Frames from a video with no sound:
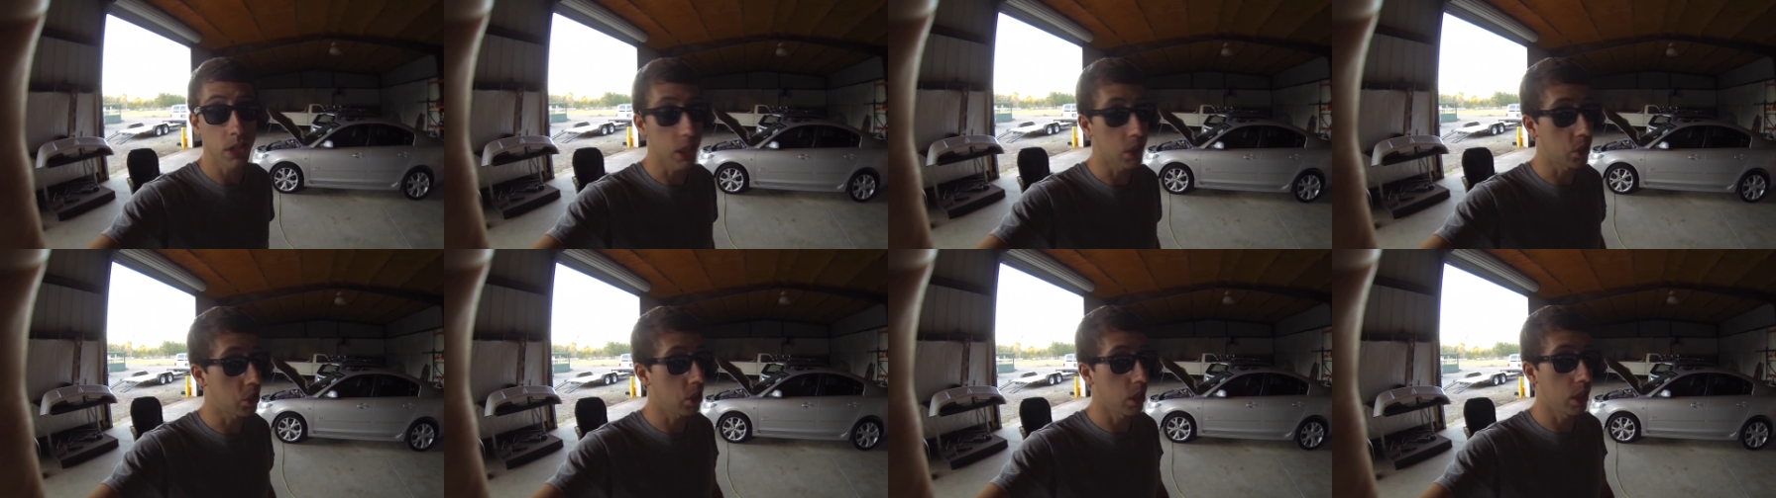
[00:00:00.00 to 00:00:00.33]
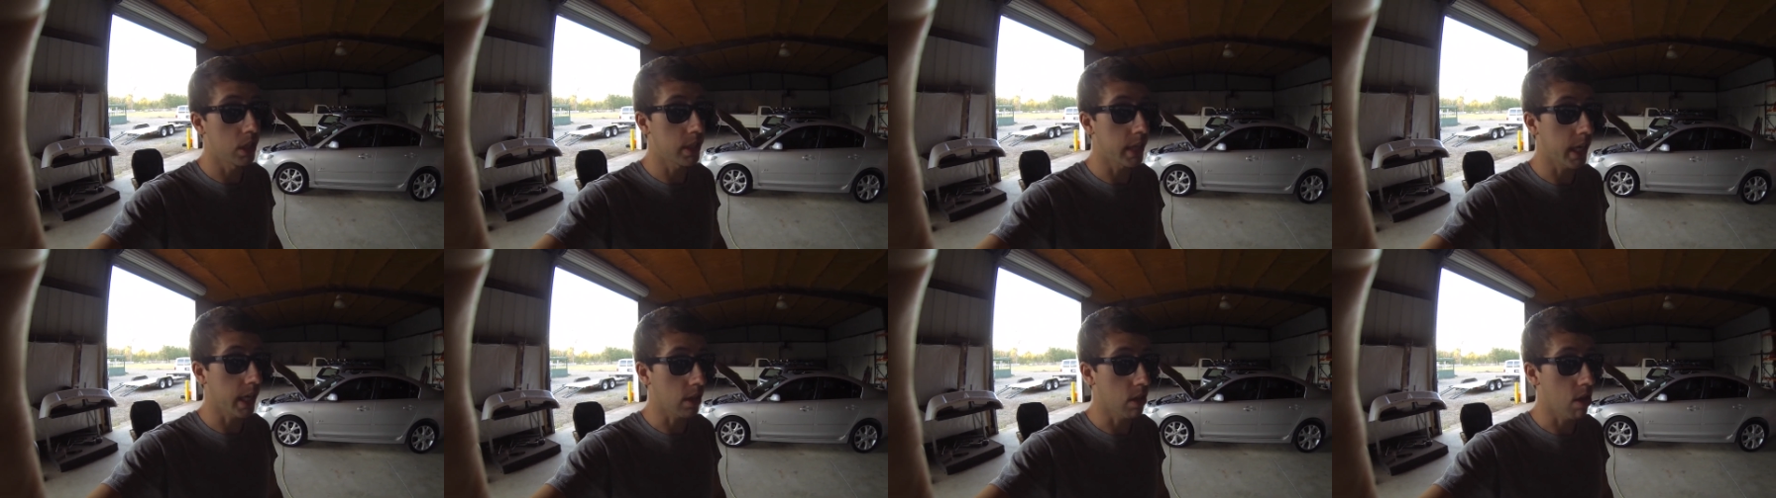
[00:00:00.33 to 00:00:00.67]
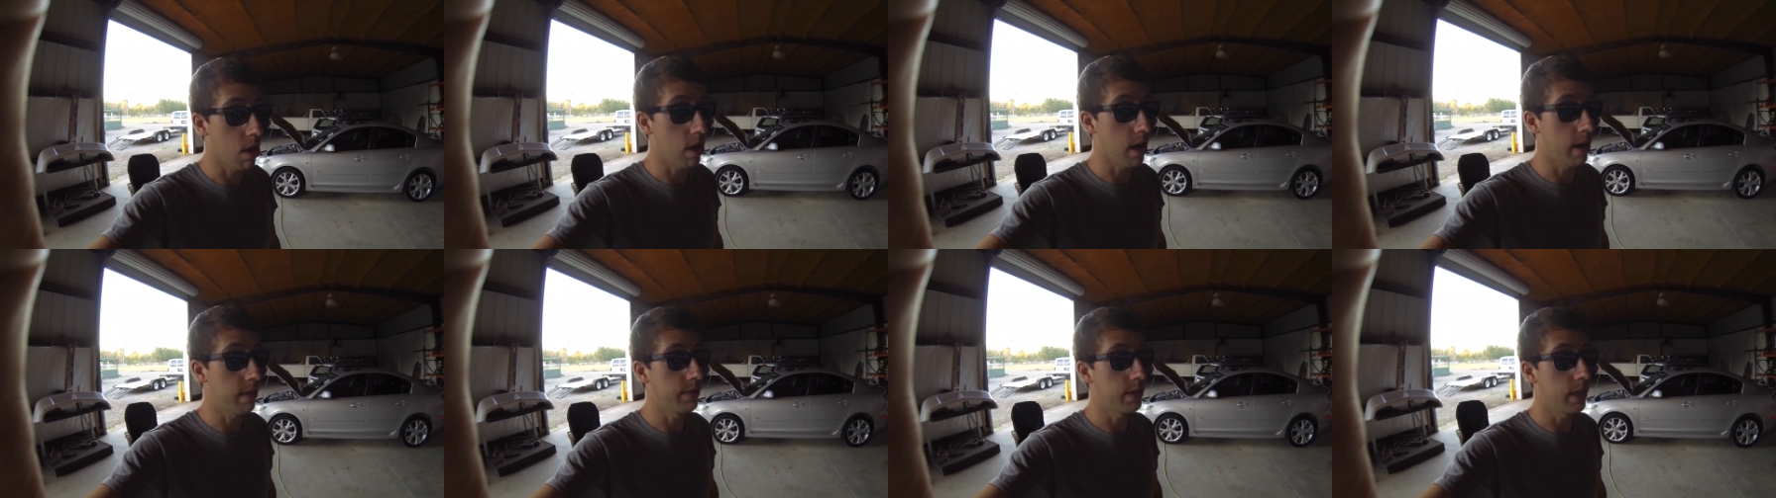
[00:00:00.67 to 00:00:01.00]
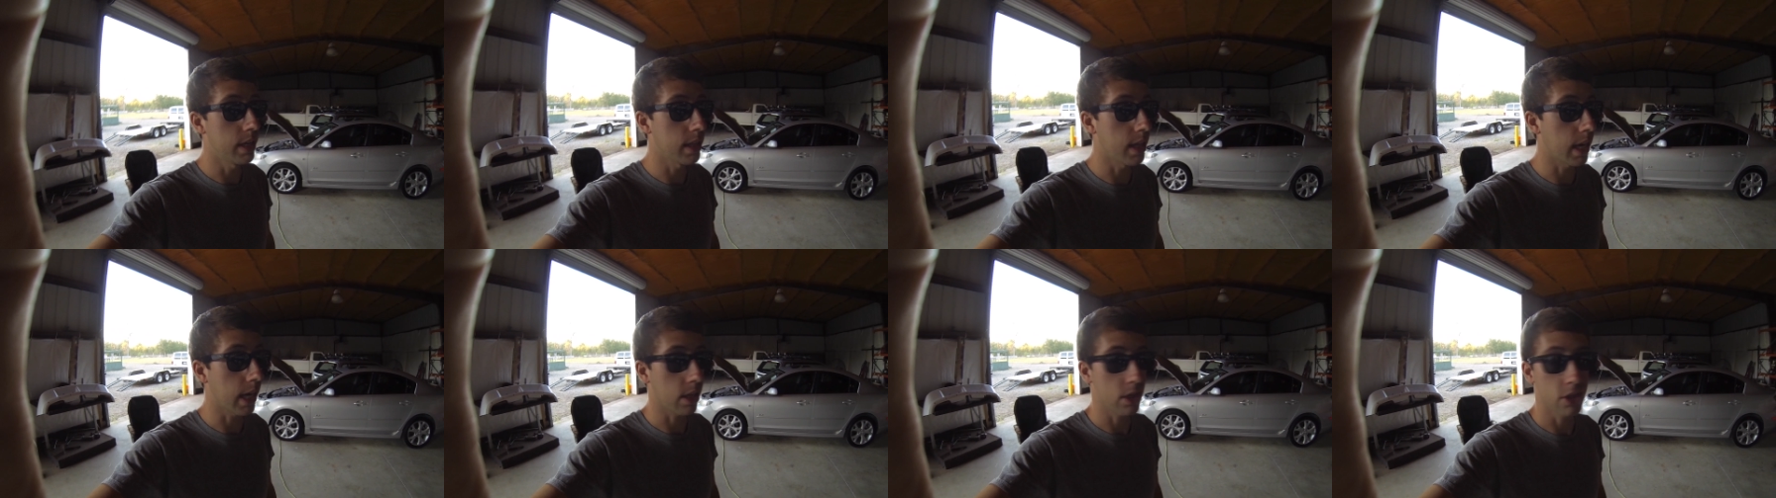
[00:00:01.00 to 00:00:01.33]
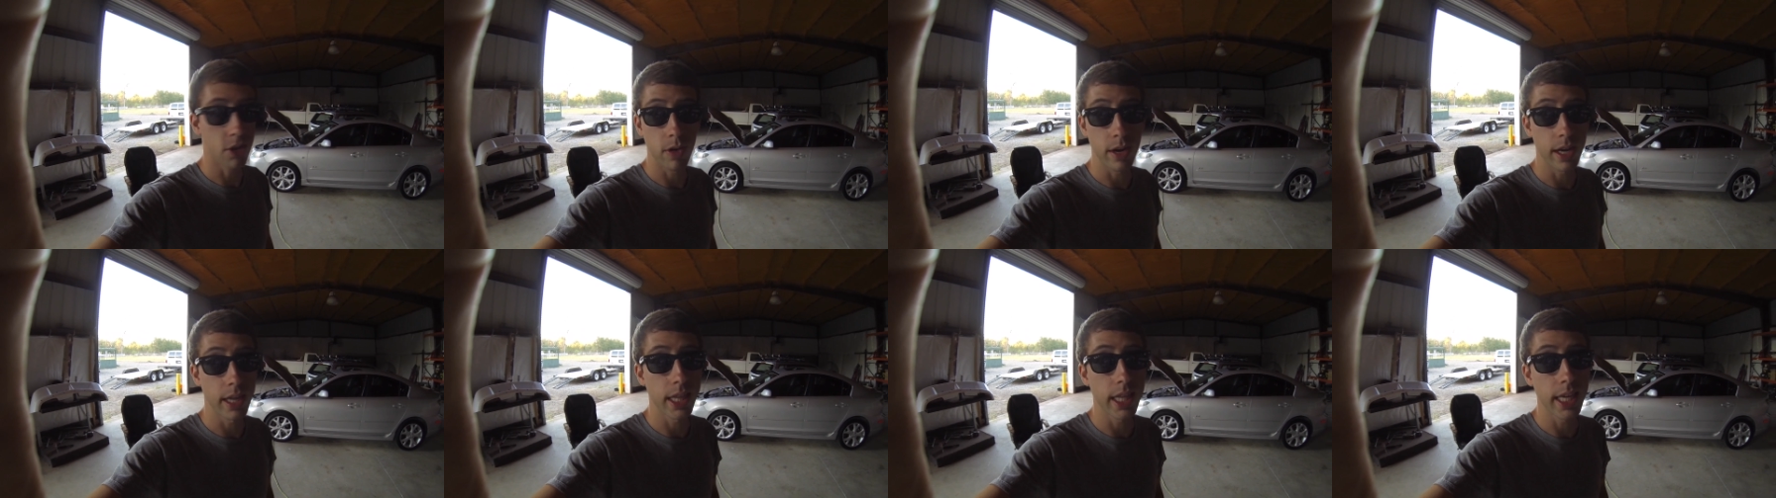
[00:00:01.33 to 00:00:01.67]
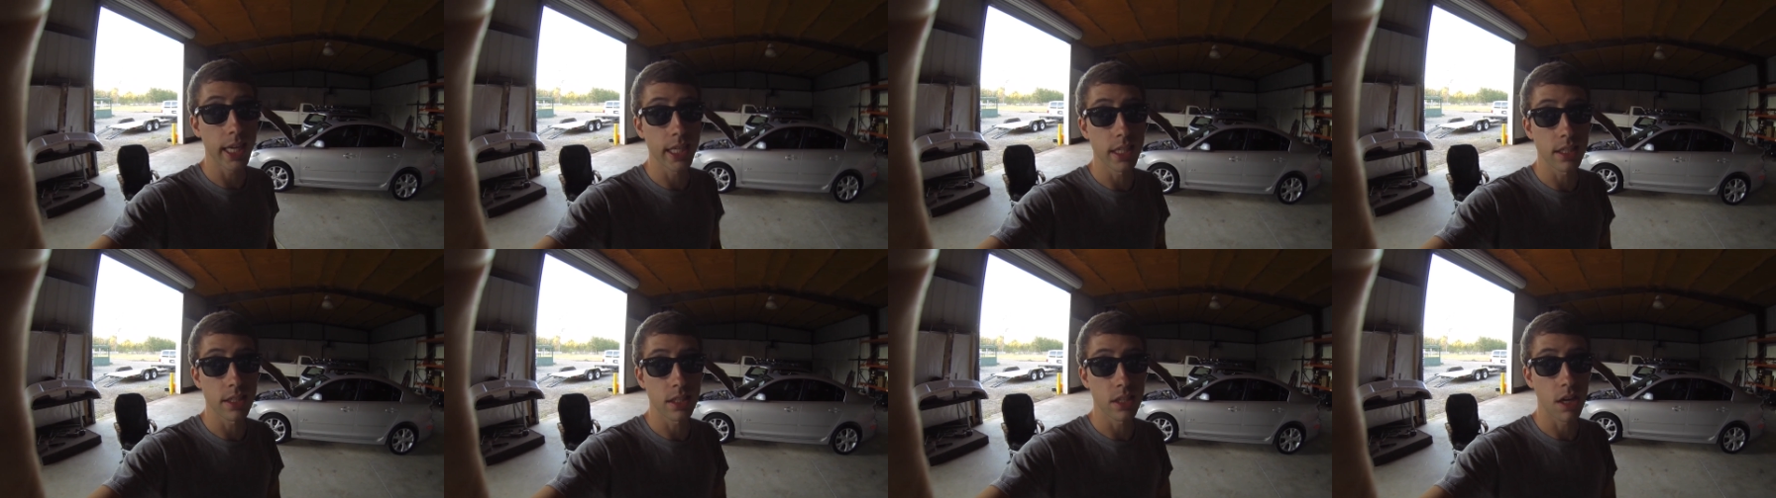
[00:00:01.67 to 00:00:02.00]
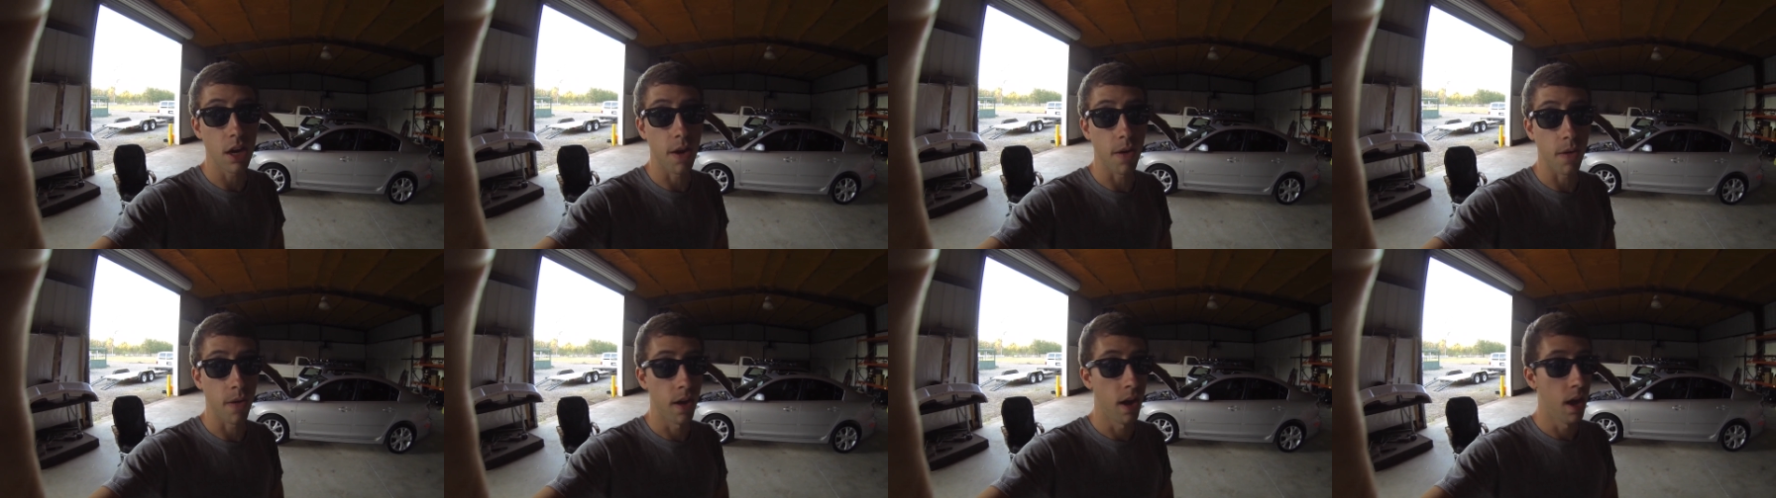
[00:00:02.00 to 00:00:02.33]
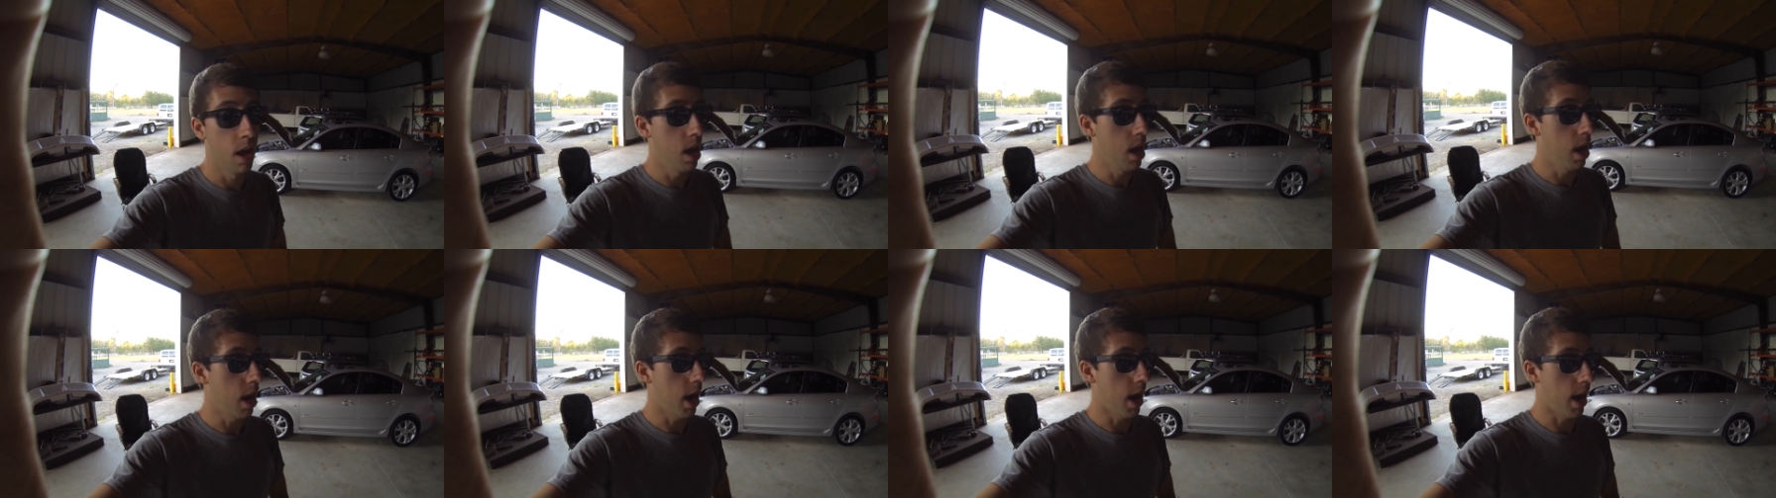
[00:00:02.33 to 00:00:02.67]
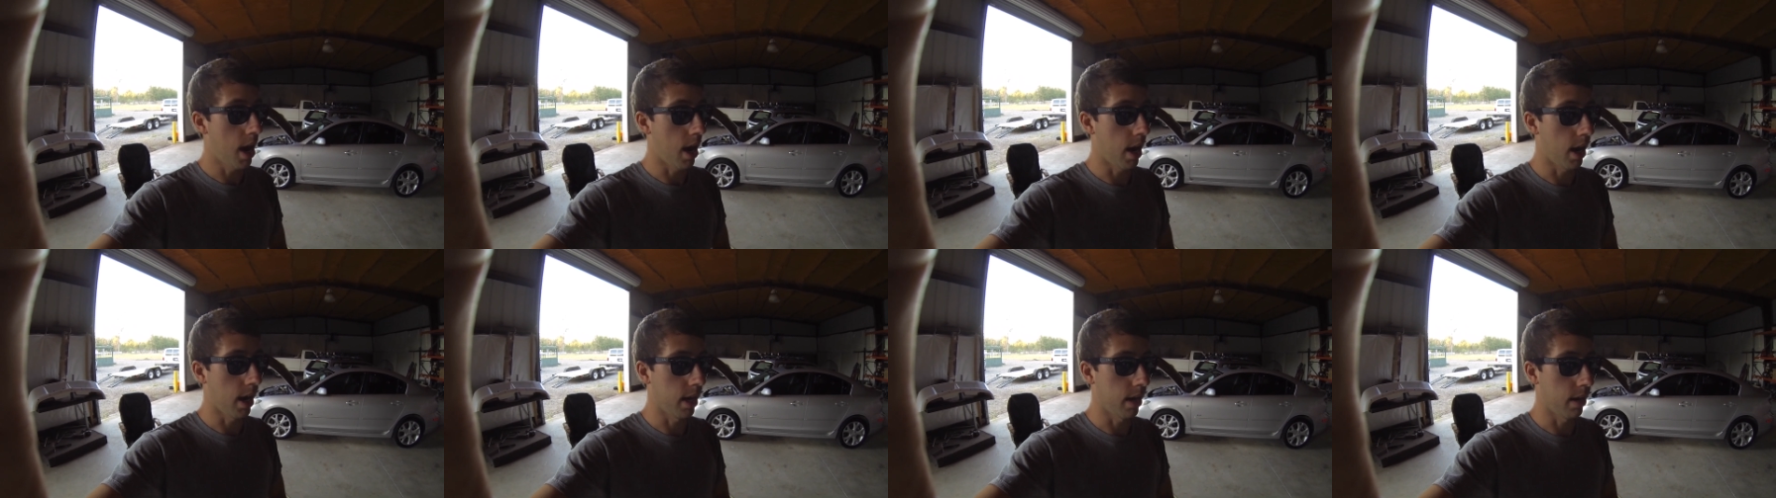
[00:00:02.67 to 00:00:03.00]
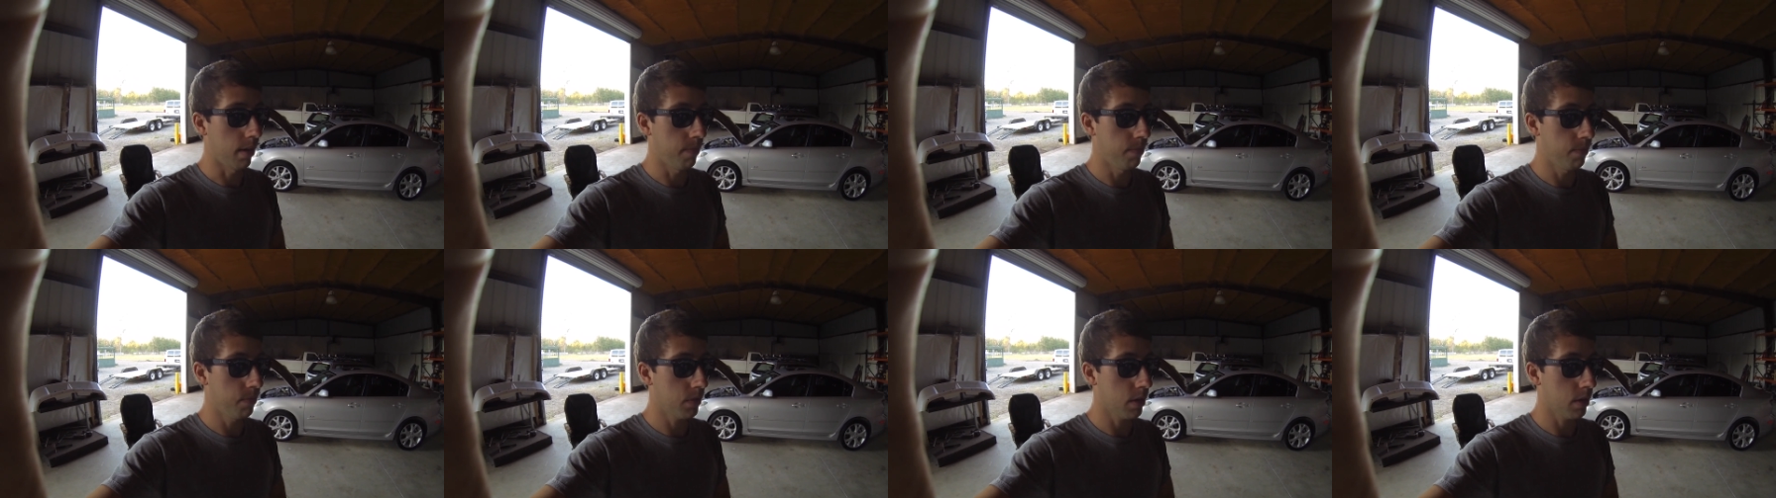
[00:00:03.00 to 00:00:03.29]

It shouldn't take long. I've done like three of these, so uh,